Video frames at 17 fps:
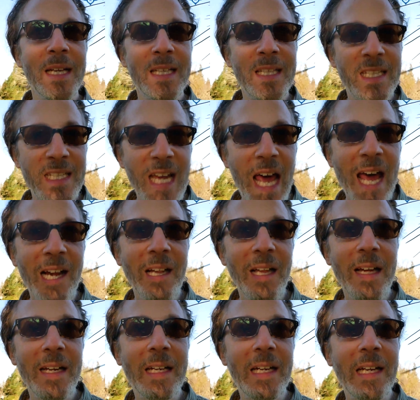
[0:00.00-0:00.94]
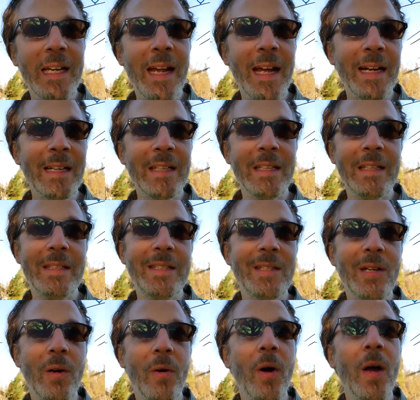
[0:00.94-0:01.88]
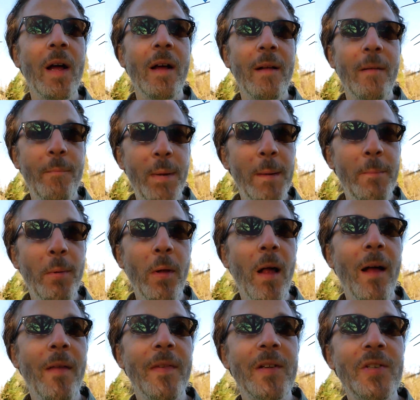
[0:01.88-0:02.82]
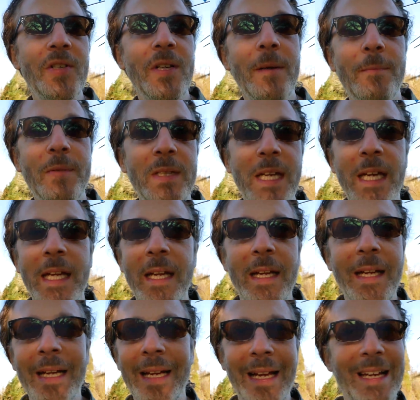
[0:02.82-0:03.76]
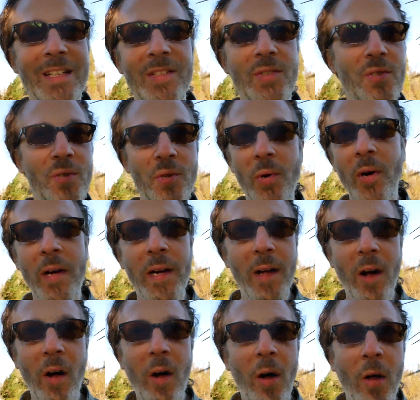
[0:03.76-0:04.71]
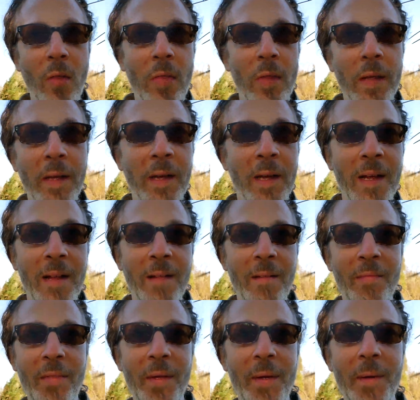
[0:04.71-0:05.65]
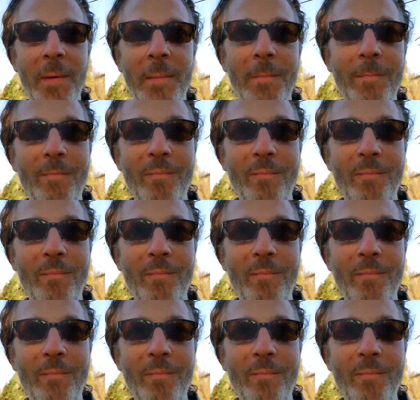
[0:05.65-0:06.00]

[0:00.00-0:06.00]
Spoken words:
satellite connected, so people on the ships can enjoy all the